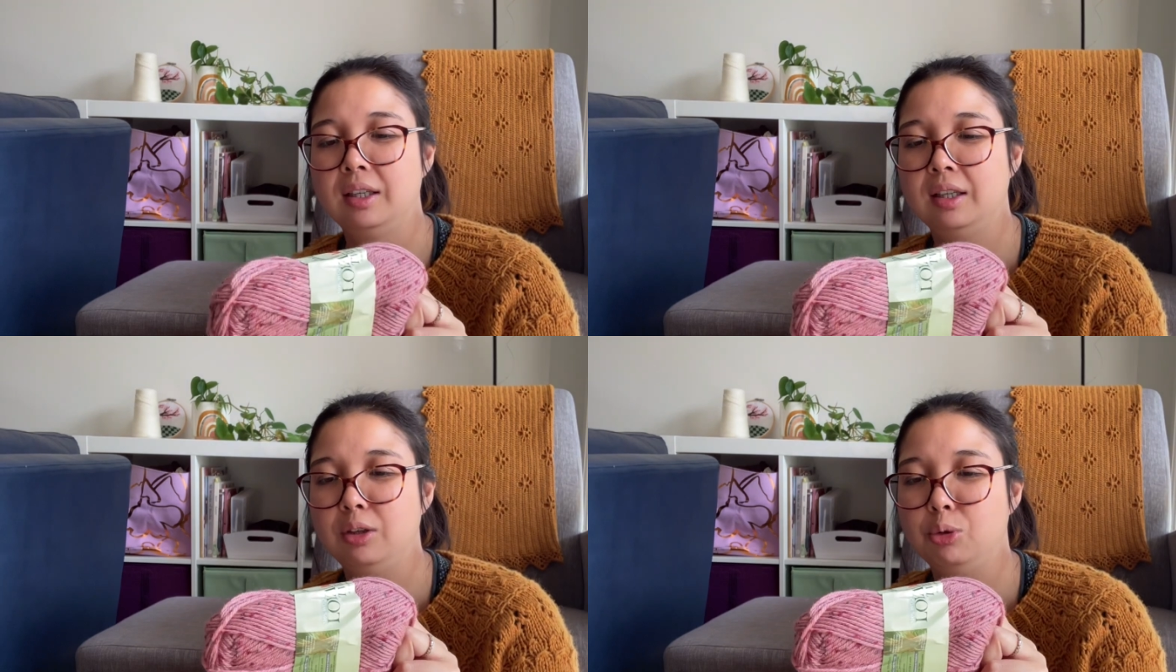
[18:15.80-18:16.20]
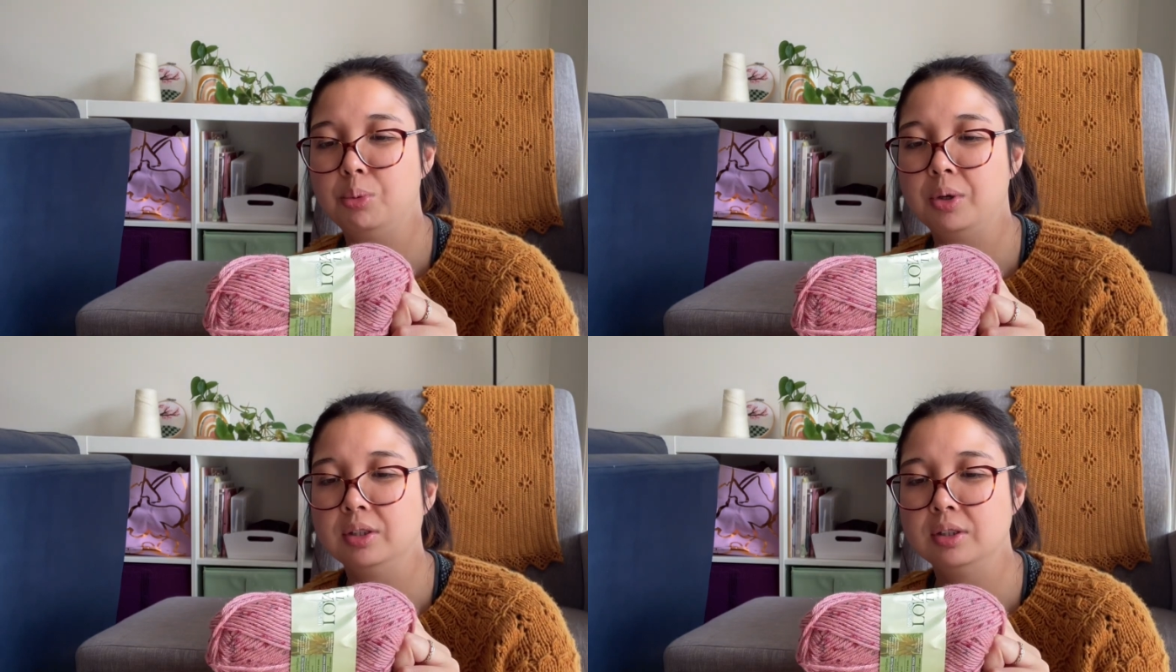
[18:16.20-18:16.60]
it
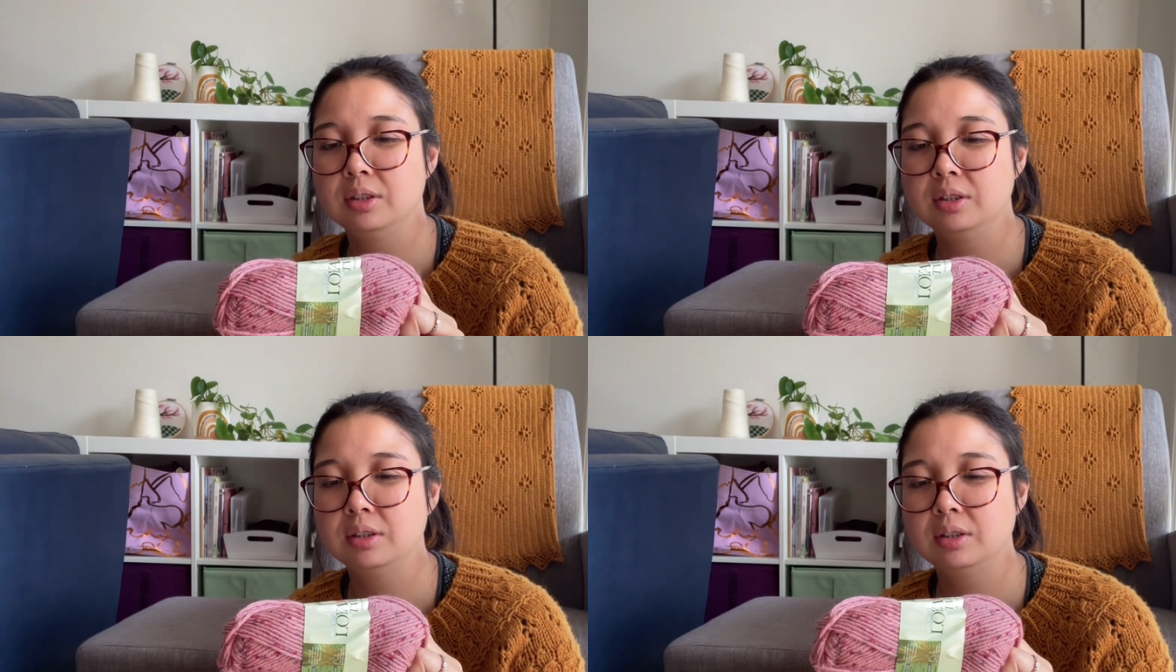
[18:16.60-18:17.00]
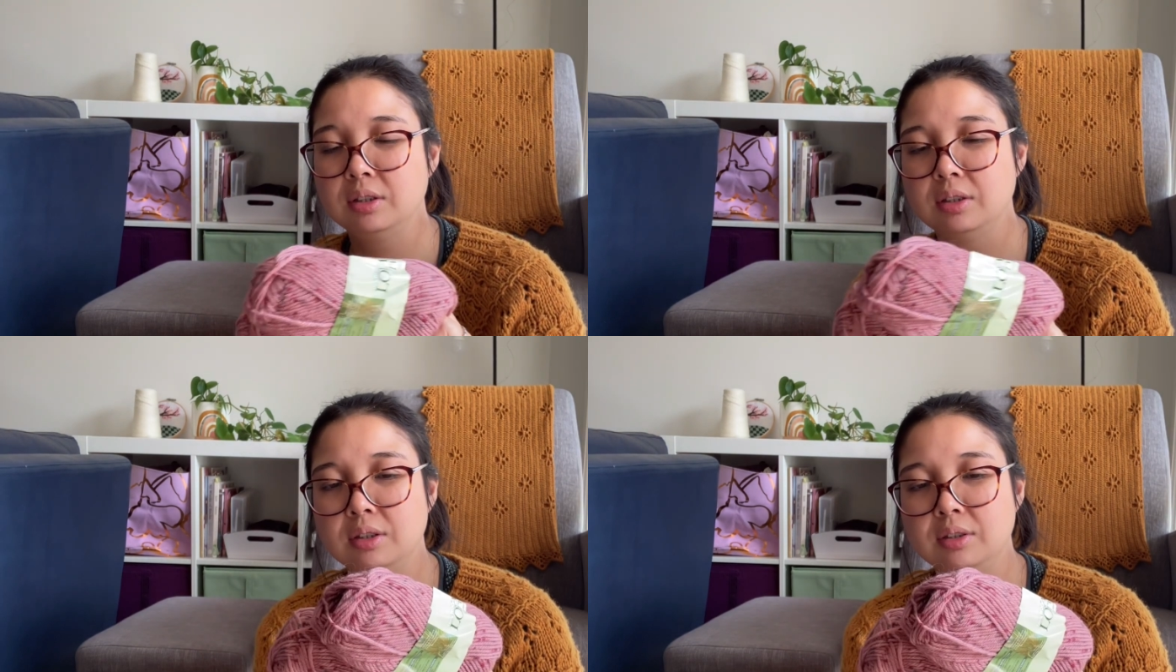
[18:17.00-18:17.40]

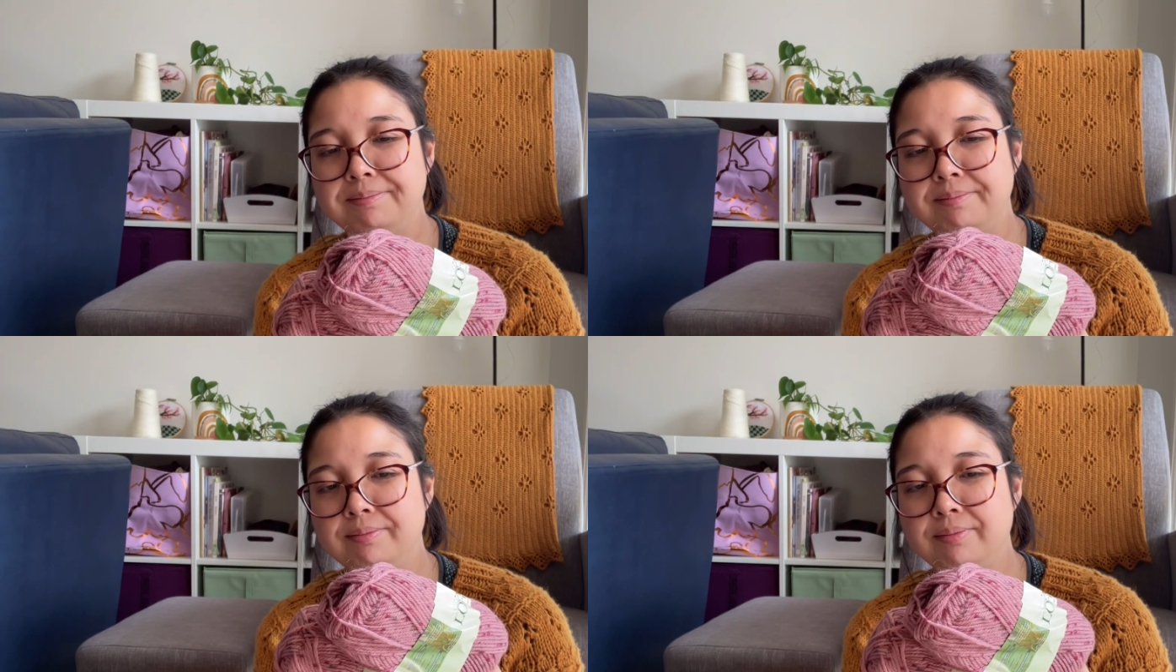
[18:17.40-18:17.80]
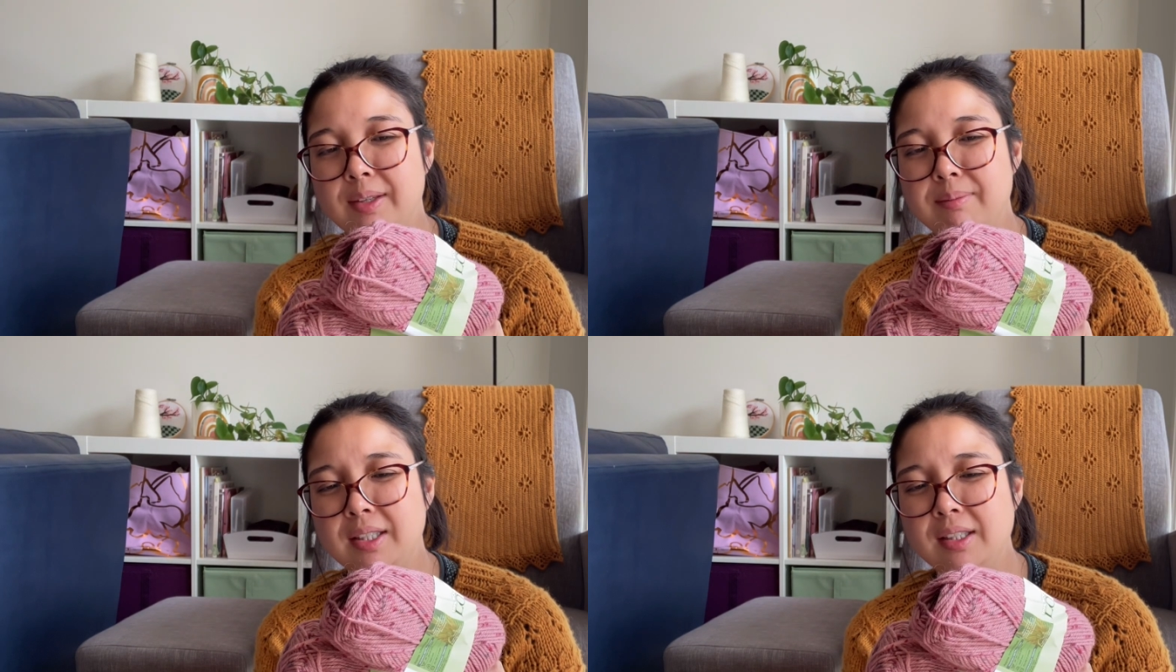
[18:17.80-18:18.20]
was,
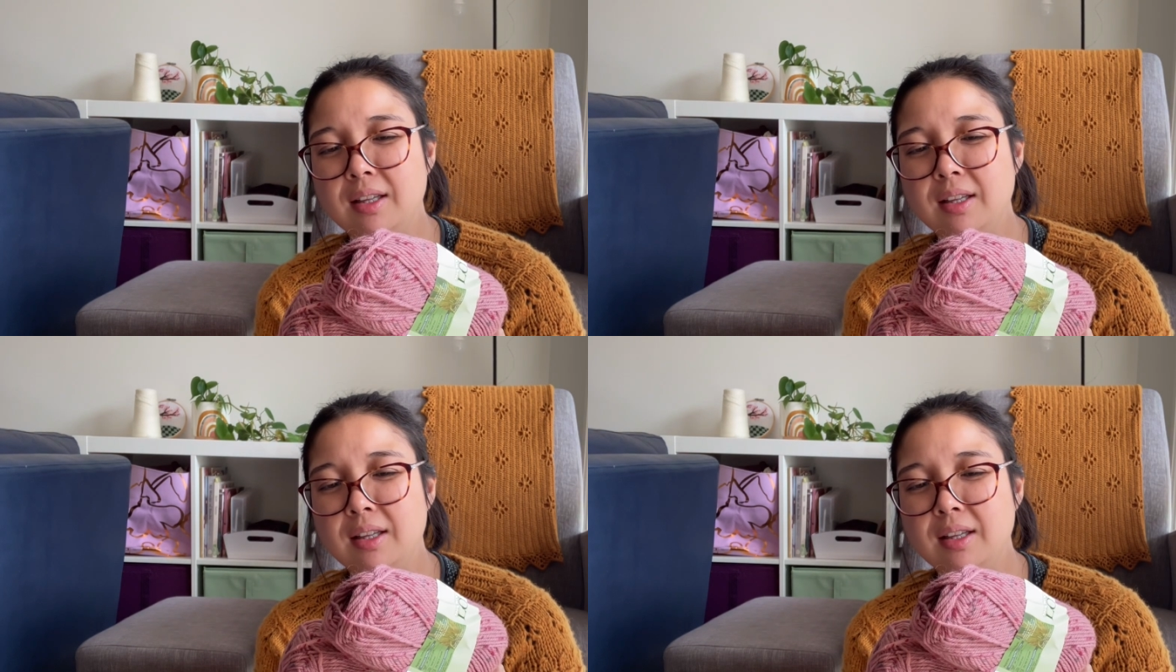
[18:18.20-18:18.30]
I think,